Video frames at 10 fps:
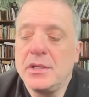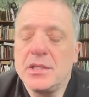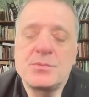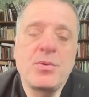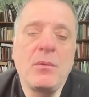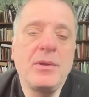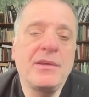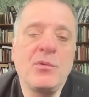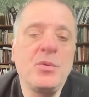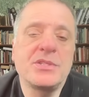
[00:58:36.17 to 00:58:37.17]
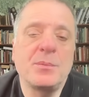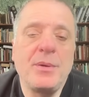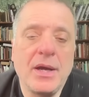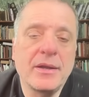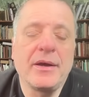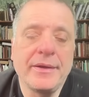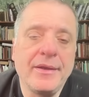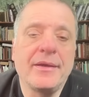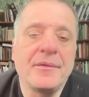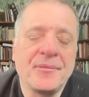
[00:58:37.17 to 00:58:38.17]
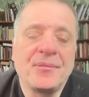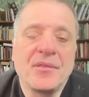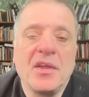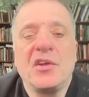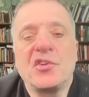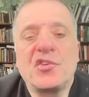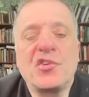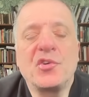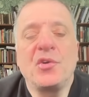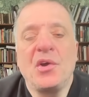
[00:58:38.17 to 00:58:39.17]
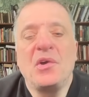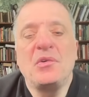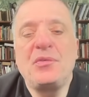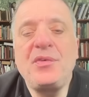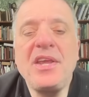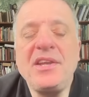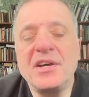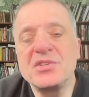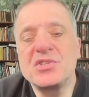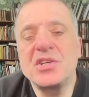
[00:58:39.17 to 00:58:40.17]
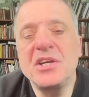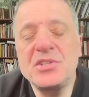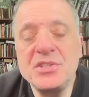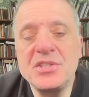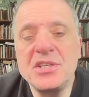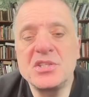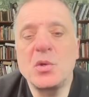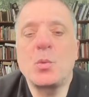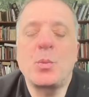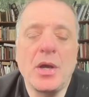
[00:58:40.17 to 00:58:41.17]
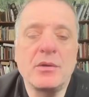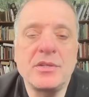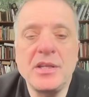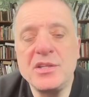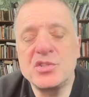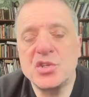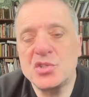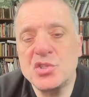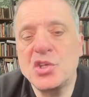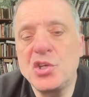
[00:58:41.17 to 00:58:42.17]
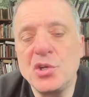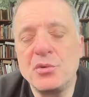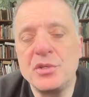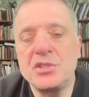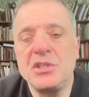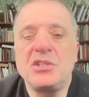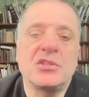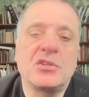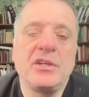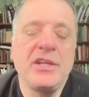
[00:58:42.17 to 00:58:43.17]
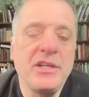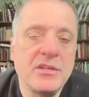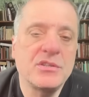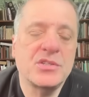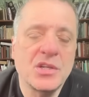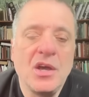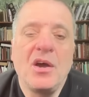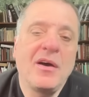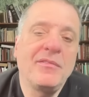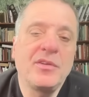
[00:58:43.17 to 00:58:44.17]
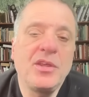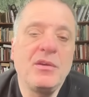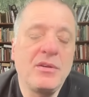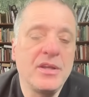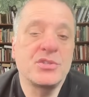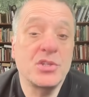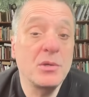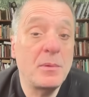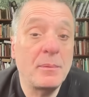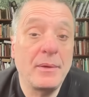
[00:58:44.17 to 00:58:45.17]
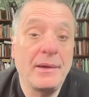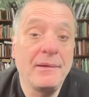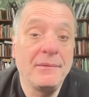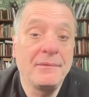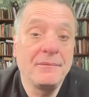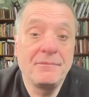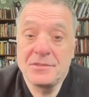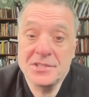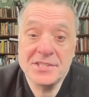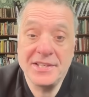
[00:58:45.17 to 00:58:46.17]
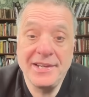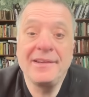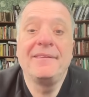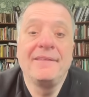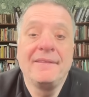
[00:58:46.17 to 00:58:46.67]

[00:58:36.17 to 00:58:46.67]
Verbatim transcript: It's probably always a bad idea to feed uncertainties about its security to the leaders of a nuclear superpower, just saying.